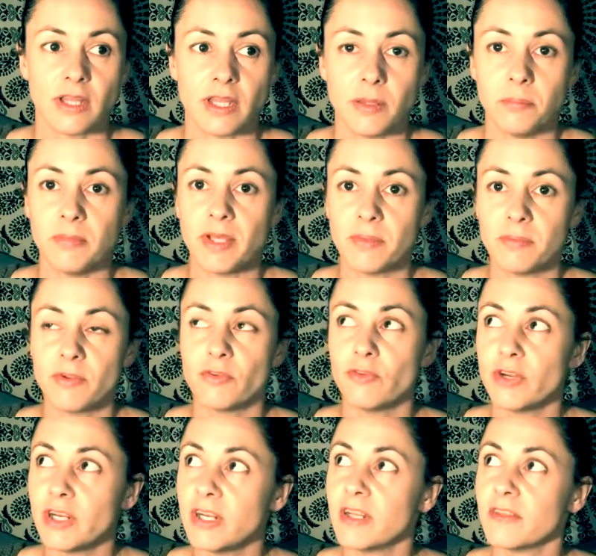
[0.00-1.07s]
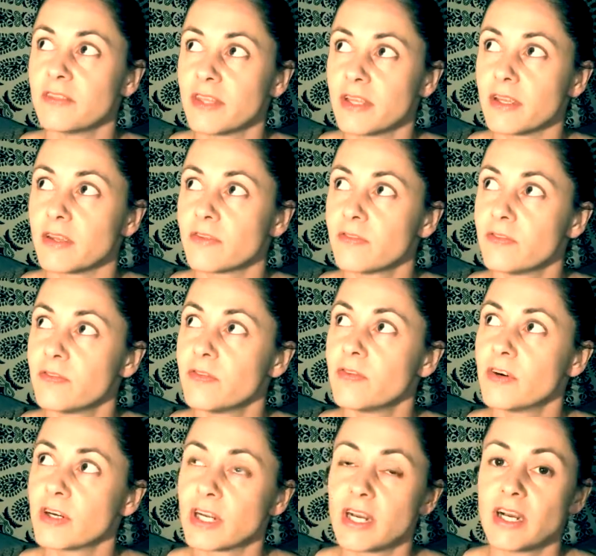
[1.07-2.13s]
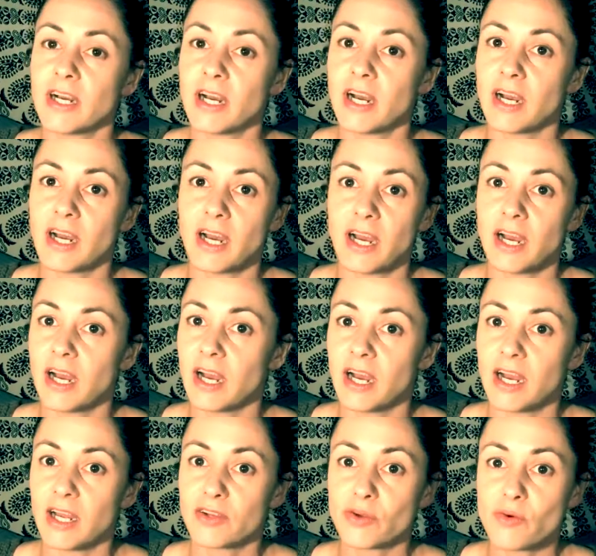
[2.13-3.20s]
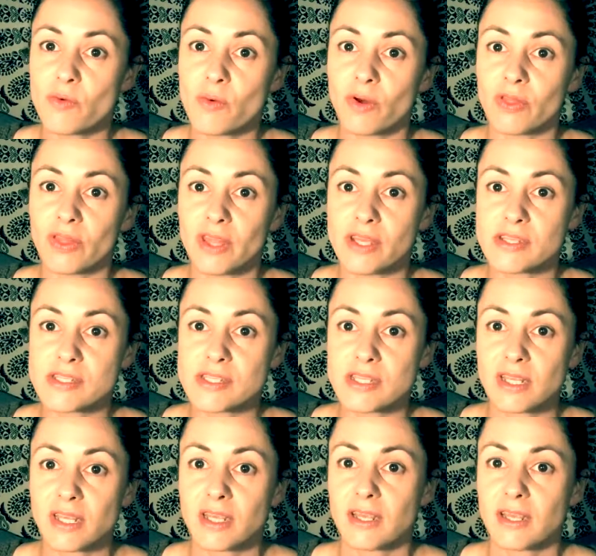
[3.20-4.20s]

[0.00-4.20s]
it made me really think, fuck, I don't want this